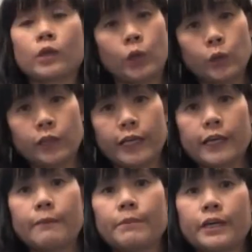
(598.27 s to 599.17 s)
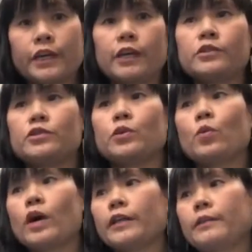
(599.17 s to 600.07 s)
cooling because you
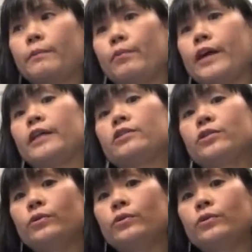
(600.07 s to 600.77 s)
want the bread